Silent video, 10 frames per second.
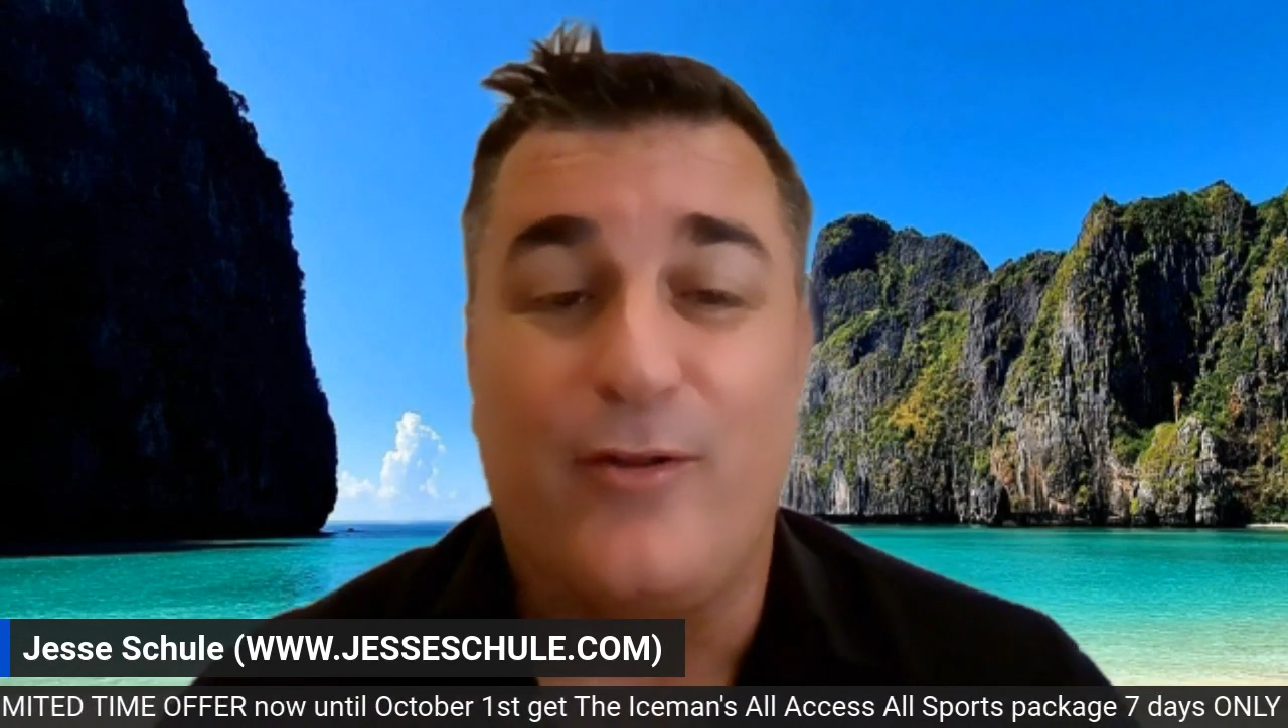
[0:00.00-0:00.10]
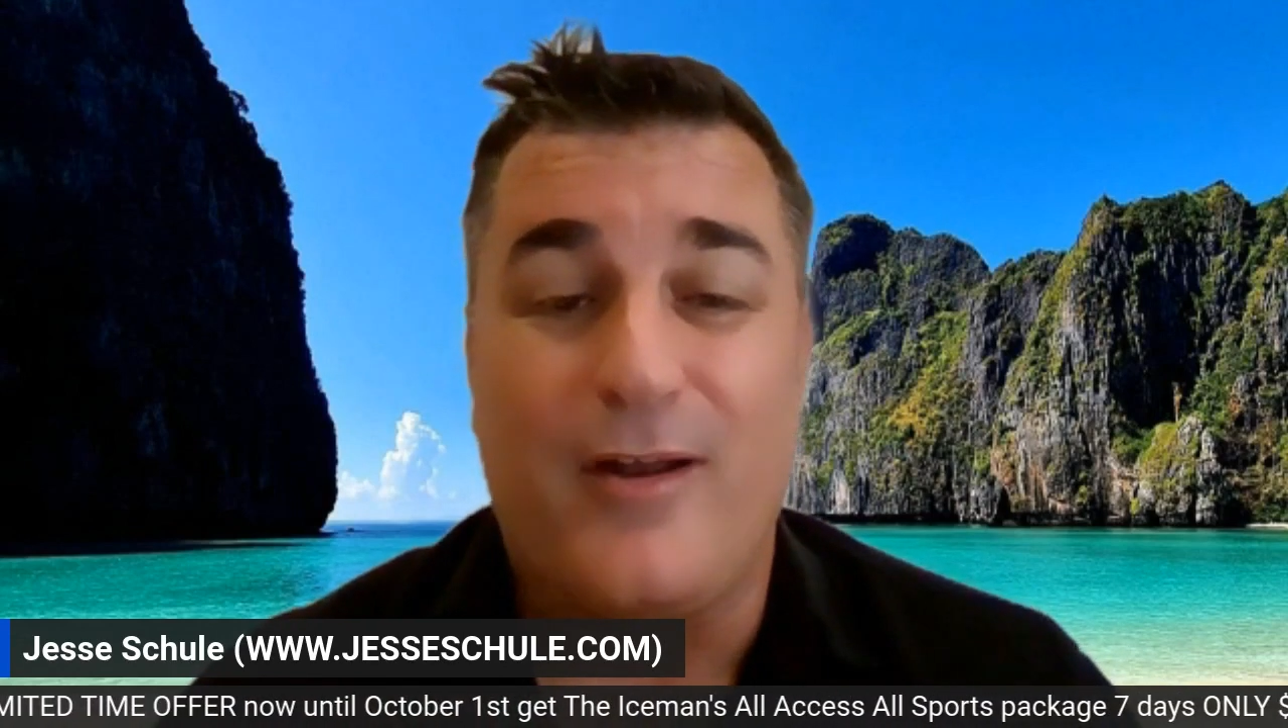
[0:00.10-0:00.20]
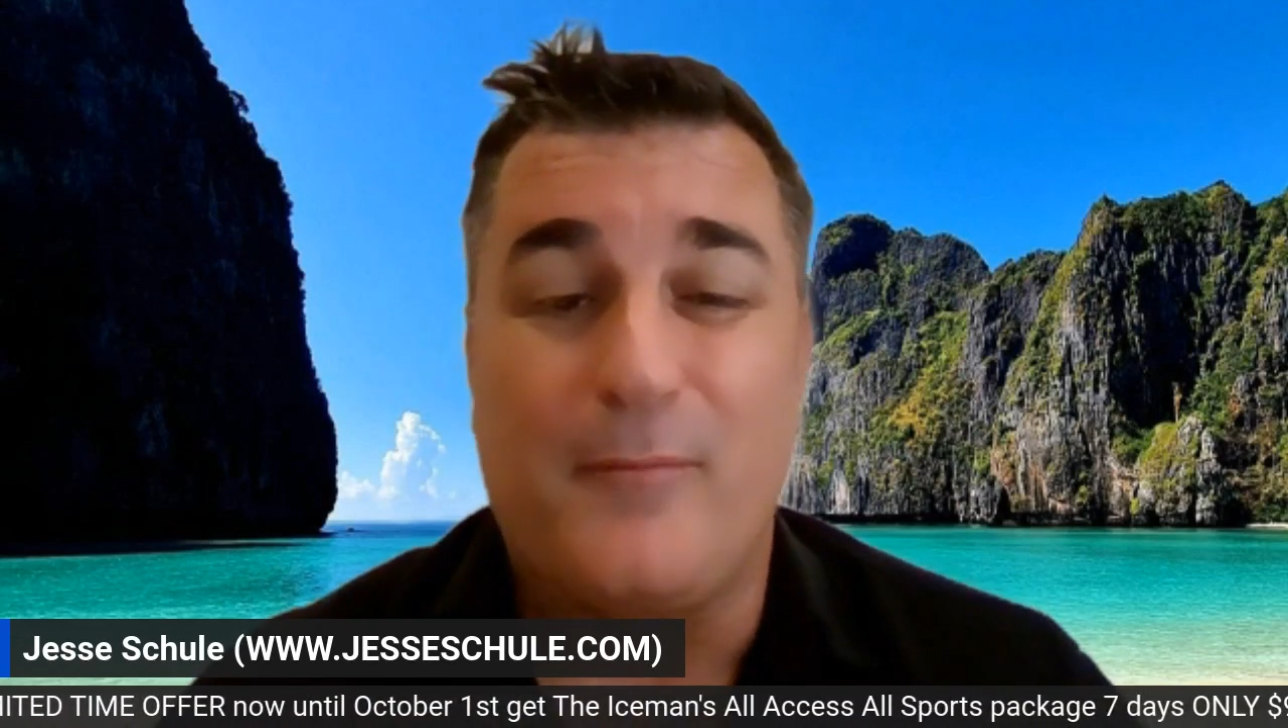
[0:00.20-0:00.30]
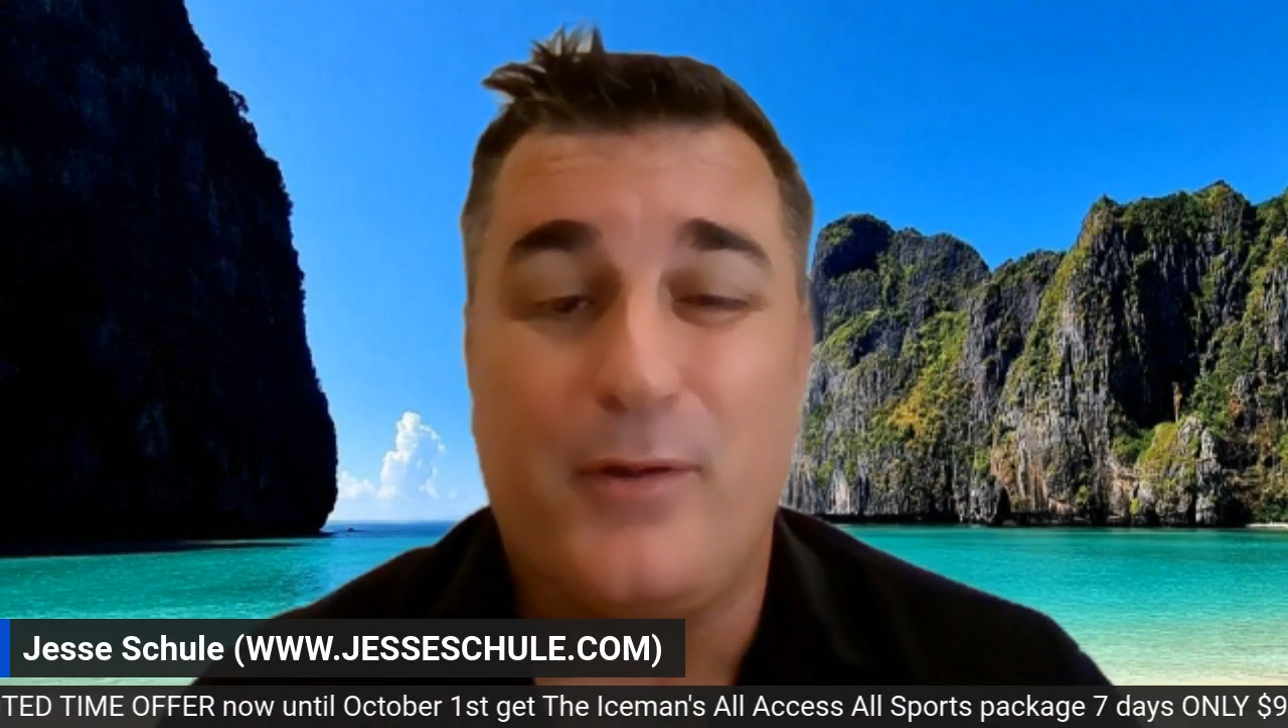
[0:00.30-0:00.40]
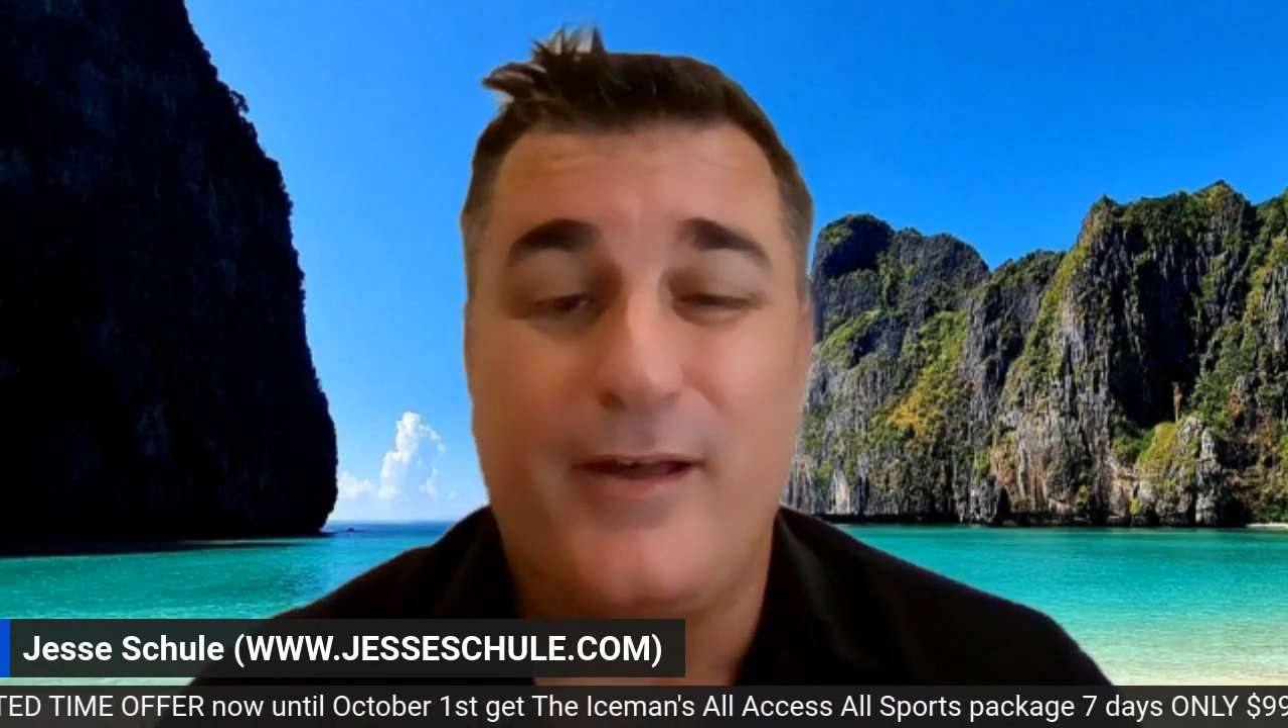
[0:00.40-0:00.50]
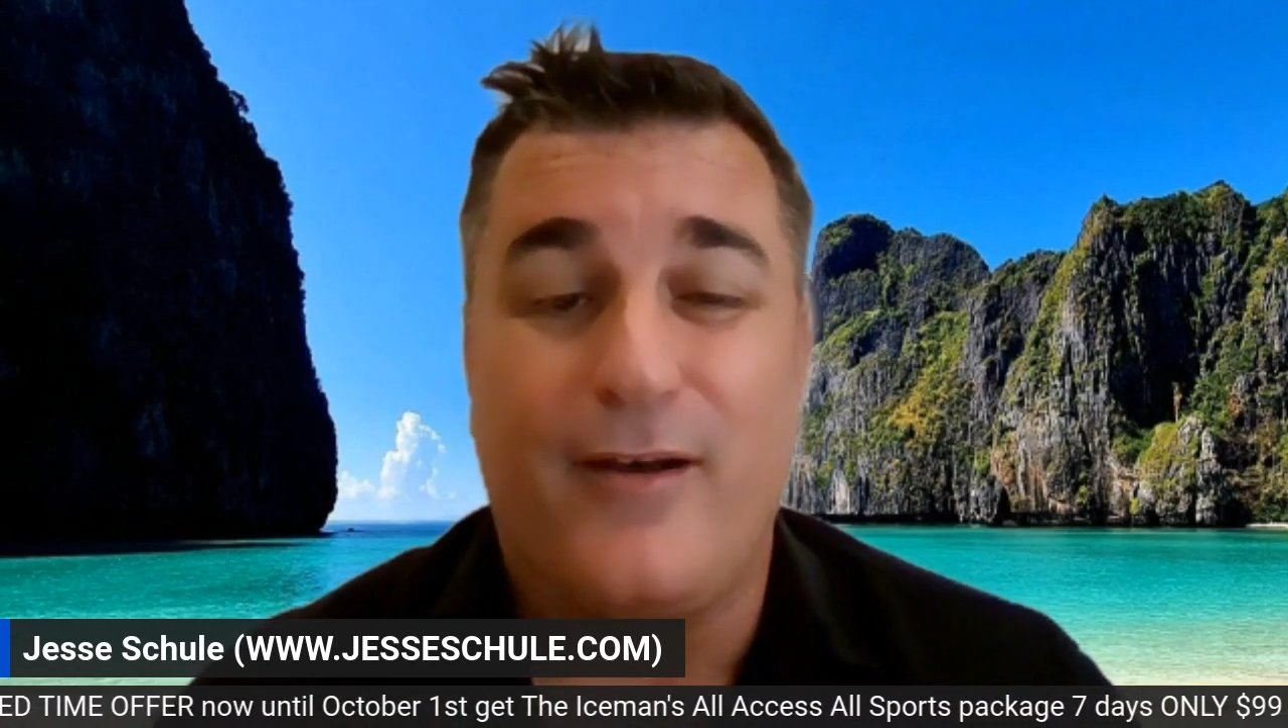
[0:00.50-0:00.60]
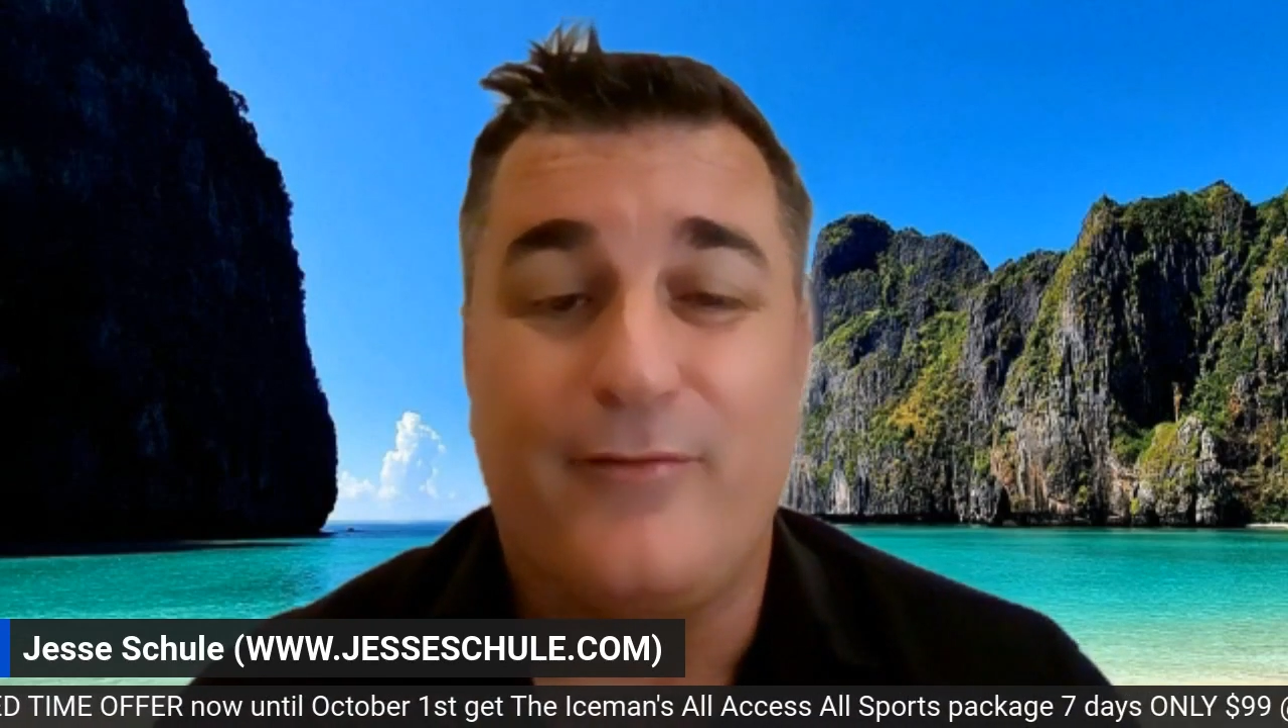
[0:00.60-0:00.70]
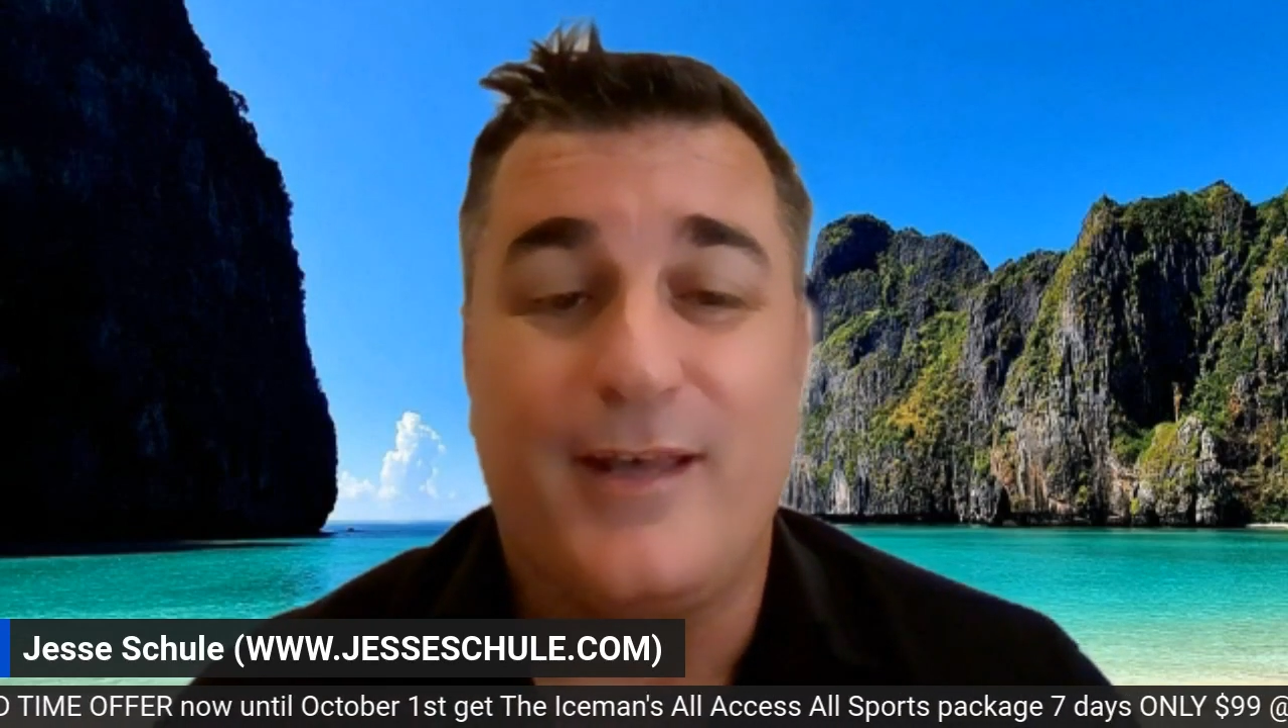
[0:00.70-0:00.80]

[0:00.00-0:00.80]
lot of playoff